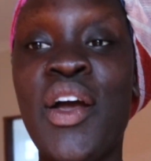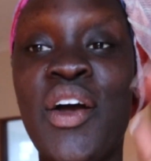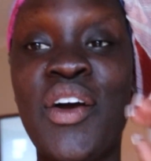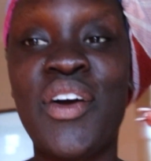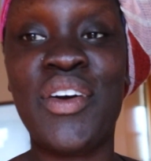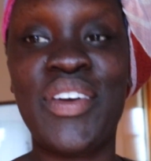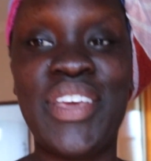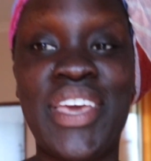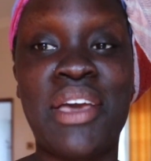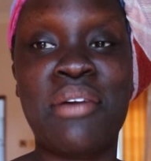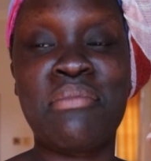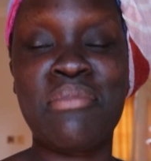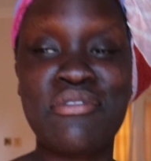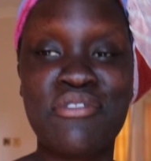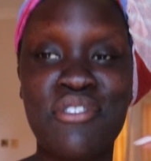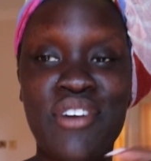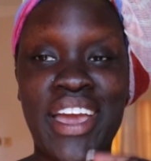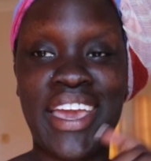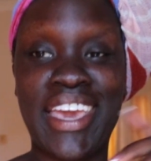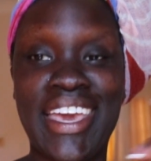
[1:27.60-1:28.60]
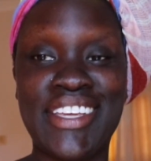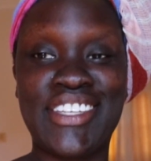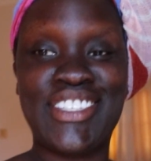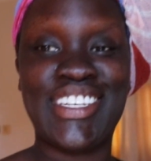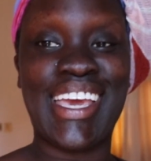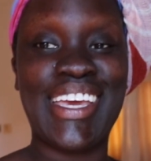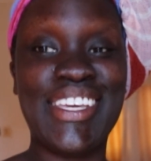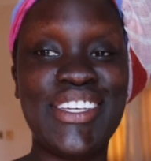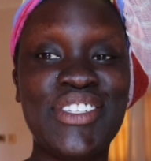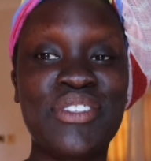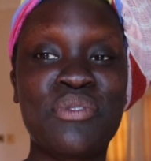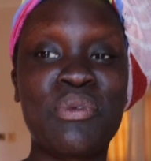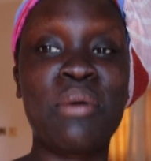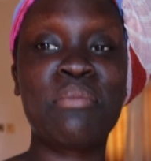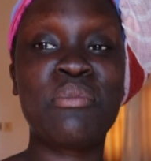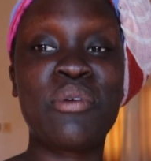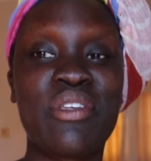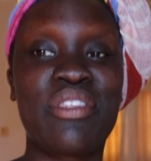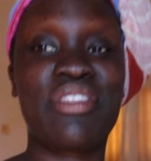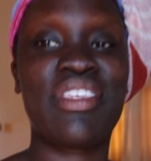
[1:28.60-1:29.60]
Oh yeah, before I get changed, one
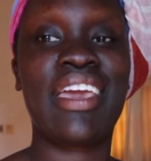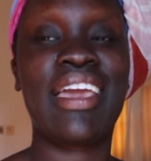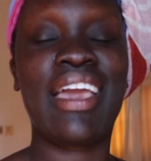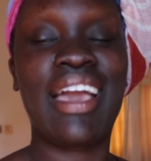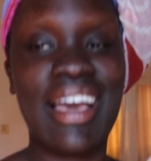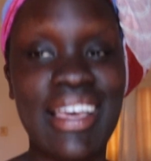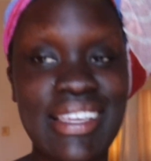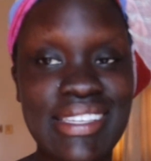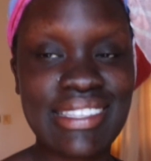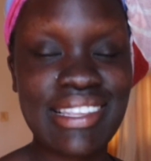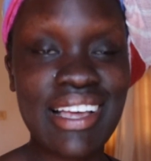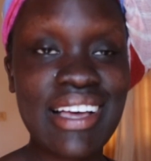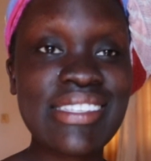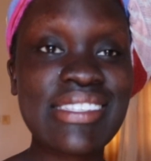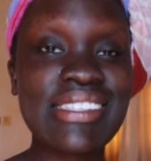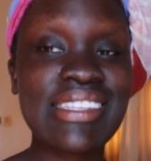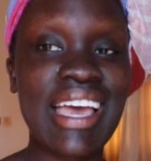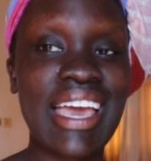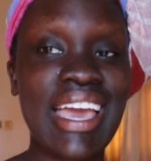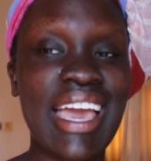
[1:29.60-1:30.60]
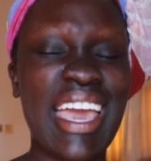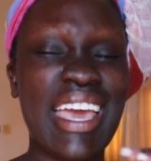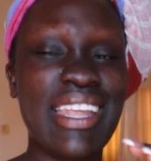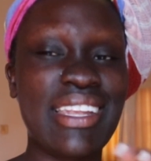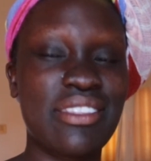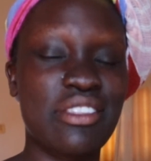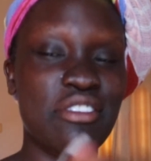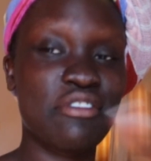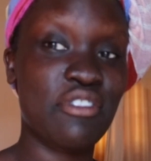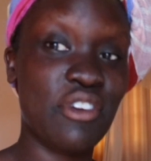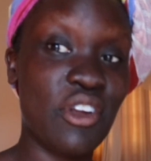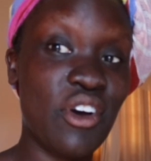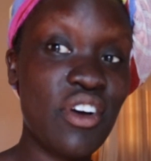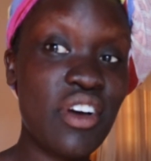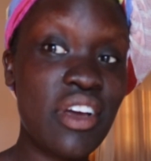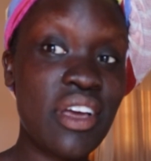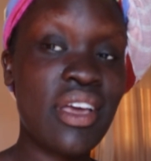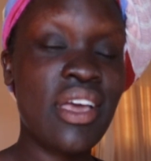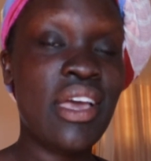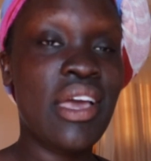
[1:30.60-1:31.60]
more thing, guys. Last night I ended the
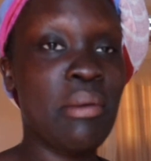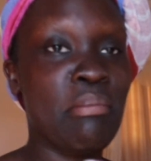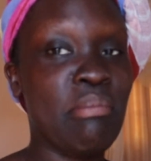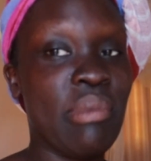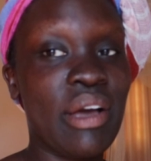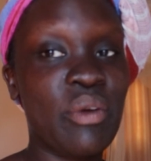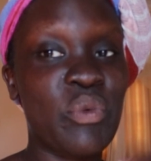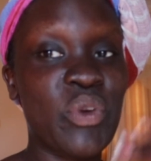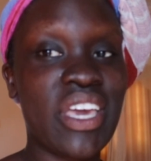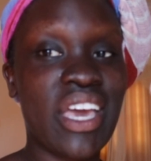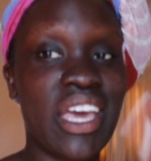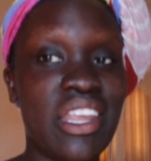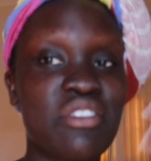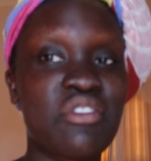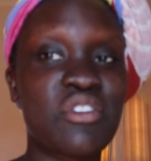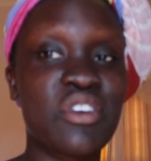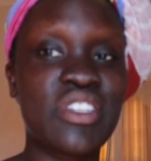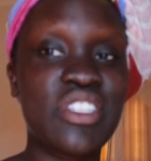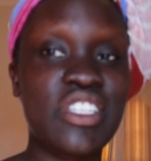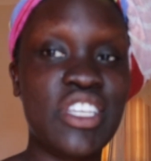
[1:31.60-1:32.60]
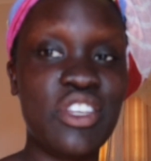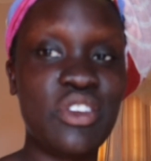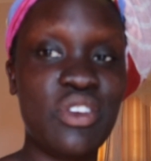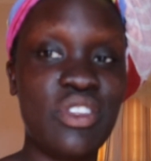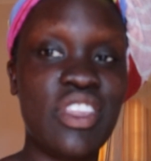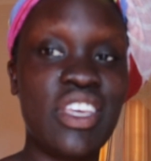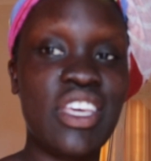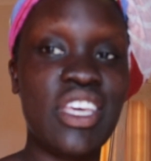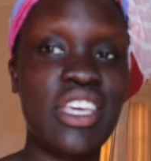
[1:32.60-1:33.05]
vlog, but we kind of continued the